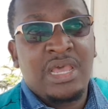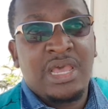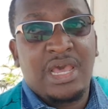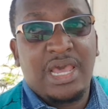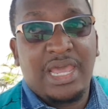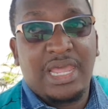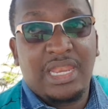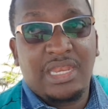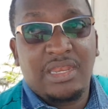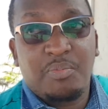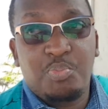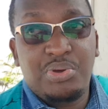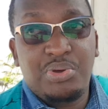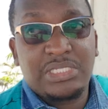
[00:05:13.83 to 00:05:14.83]

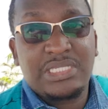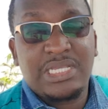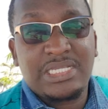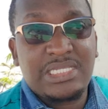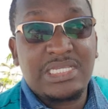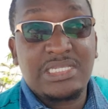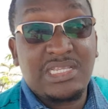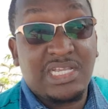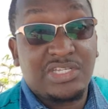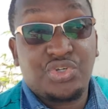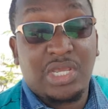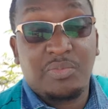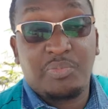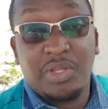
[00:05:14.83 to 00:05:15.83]
and businesses that you
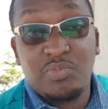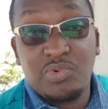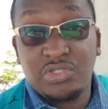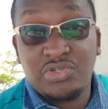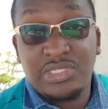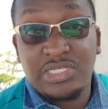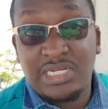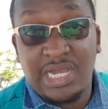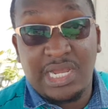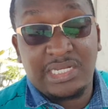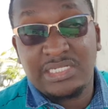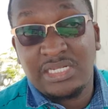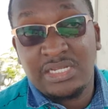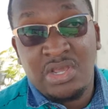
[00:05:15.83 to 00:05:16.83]
can be able to
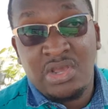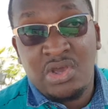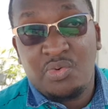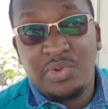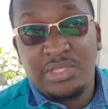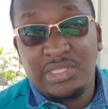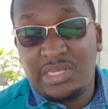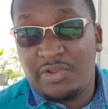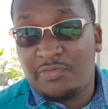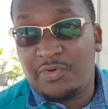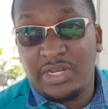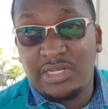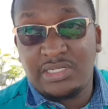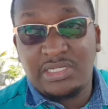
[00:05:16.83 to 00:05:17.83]
start with
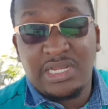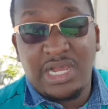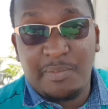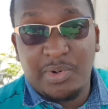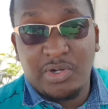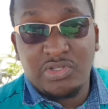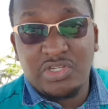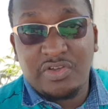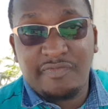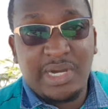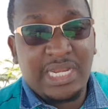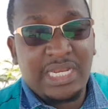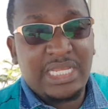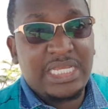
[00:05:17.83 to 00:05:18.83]
different amounts of
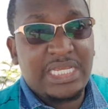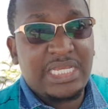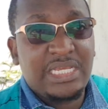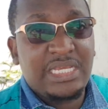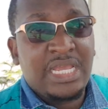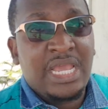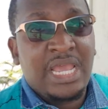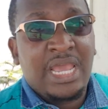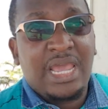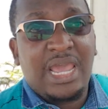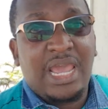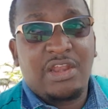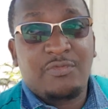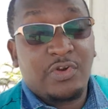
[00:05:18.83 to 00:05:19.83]
money
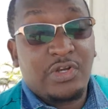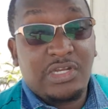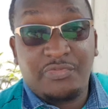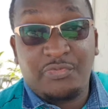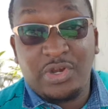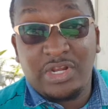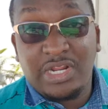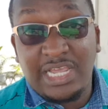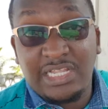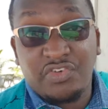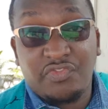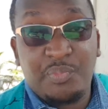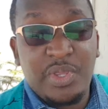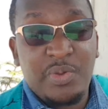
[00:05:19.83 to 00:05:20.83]
and for different kinds
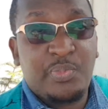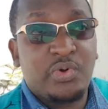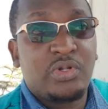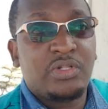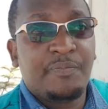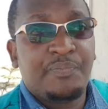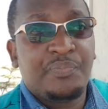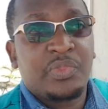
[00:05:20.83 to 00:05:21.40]
of people,